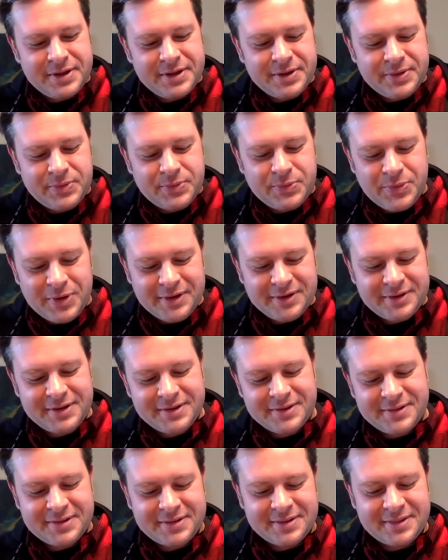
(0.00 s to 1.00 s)
what
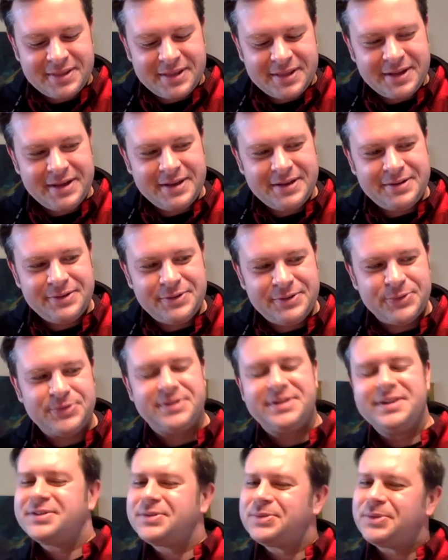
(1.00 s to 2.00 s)
does thinking you
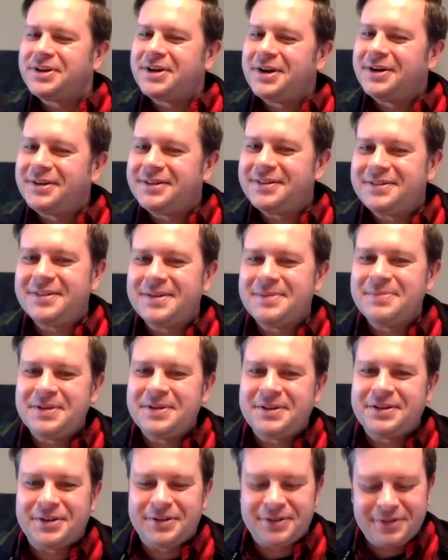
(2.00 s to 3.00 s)
disregarded
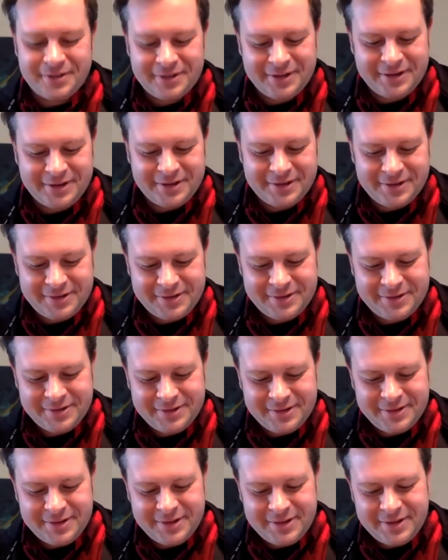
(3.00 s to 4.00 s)
something earlier
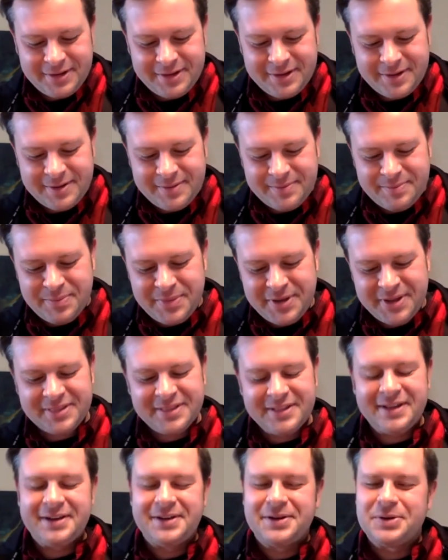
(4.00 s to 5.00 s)
mean
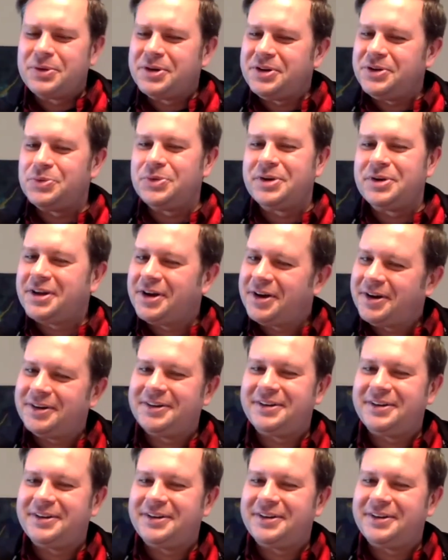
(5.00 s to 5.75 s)
later when you regard it